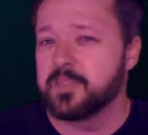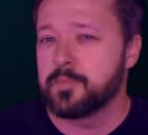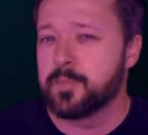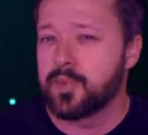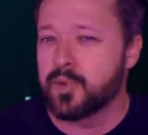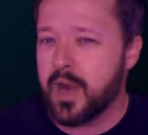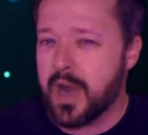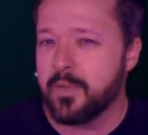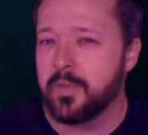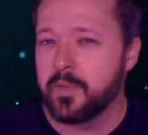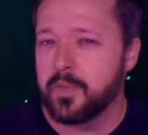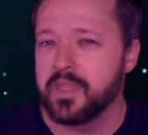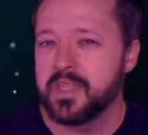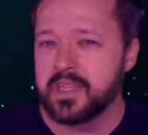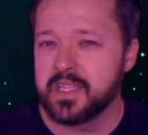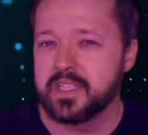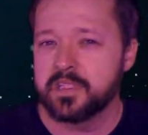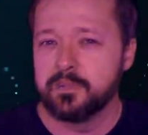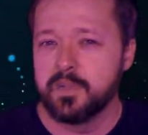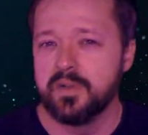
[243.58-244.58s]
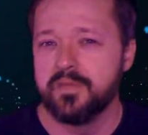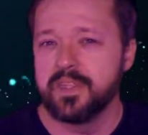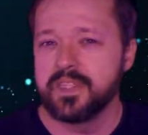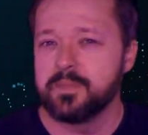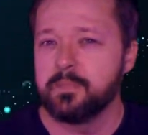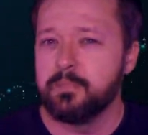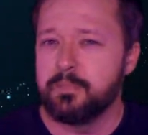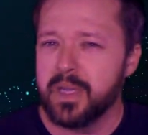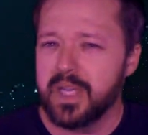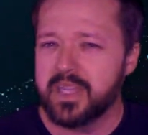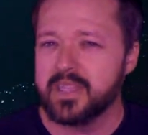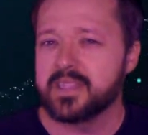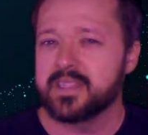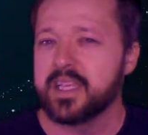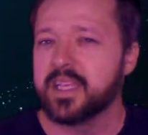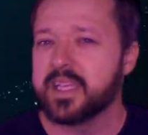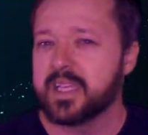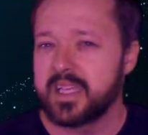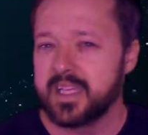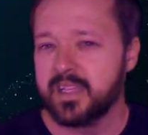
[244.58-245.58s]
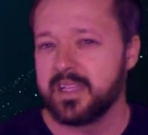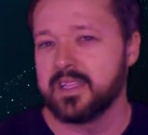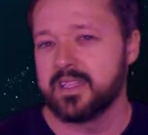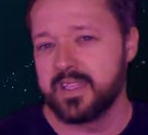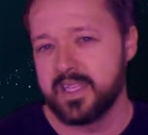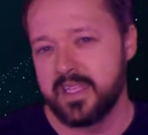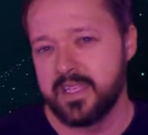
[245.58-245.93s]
probably this movie's biggest Achilles